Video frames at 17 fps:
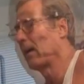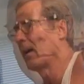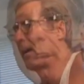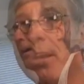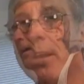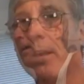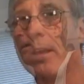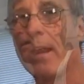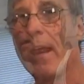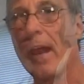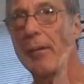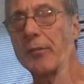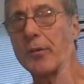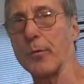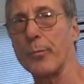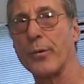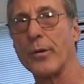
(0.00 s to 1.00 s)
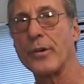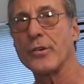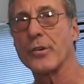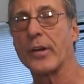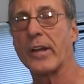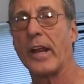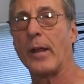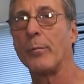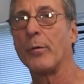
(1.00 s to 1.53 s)
Immediately after
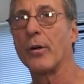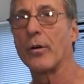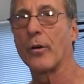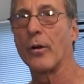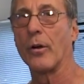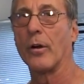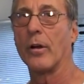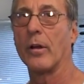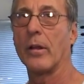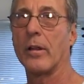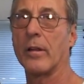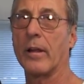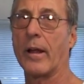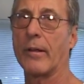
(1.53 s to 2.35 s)
preacher cable curl,